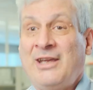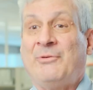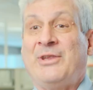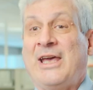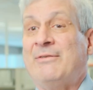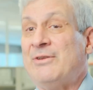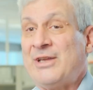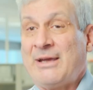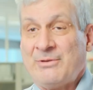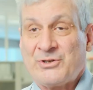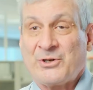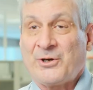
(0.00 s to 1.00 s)
With the advent of
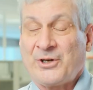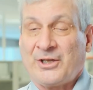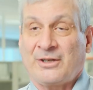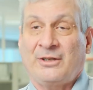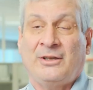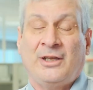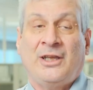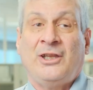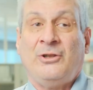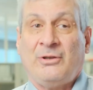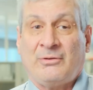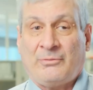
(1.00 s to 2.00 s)
diamond turning,
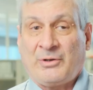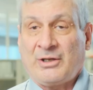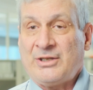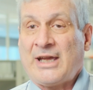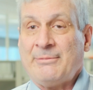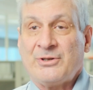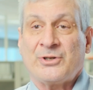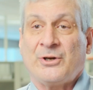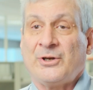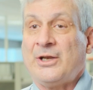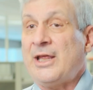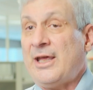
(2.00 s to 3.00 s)
we can diamond
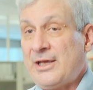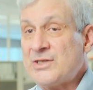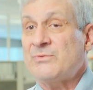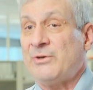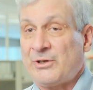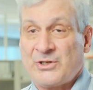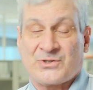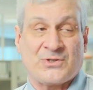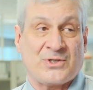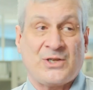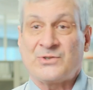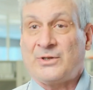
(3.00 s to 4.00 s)
turn an asphere just
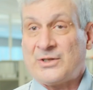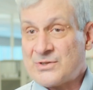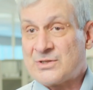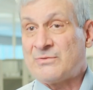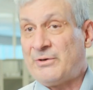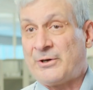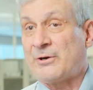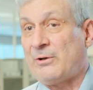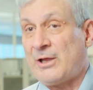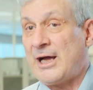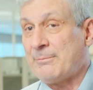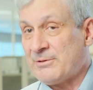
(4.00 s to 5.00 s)
as easily as a
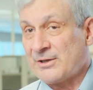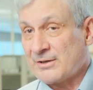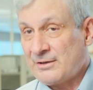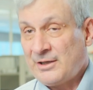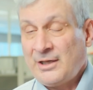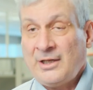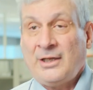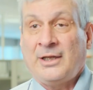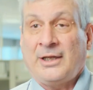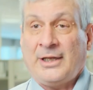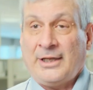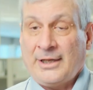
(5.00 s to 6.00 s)
spherical optic.
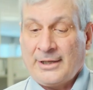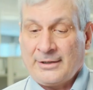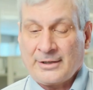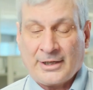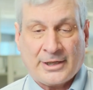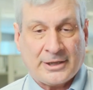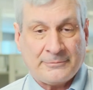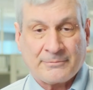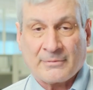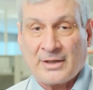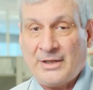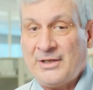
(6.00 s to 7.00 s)
And,
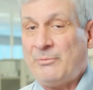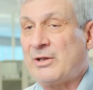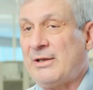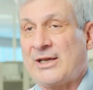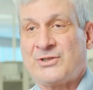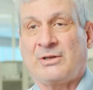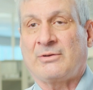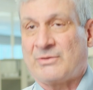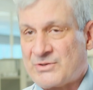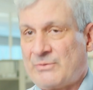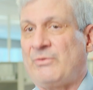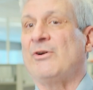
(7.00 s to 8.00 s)
um, and then we can actually,
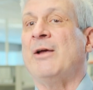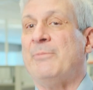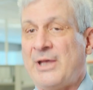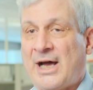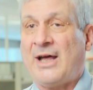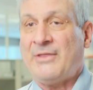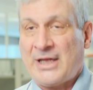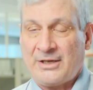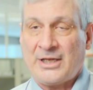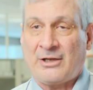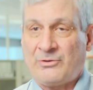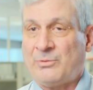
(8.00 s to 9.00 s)
we've gone beyond that
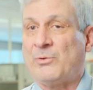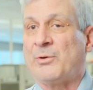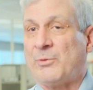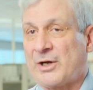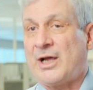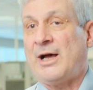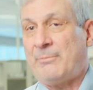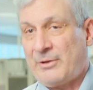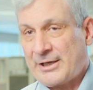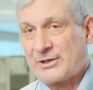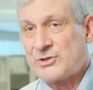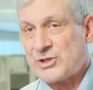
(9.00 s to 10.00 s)
now to do more and more
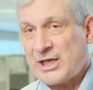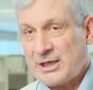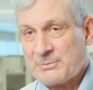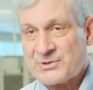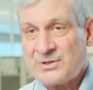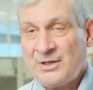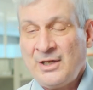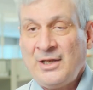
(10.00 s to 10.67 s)
complex shapes.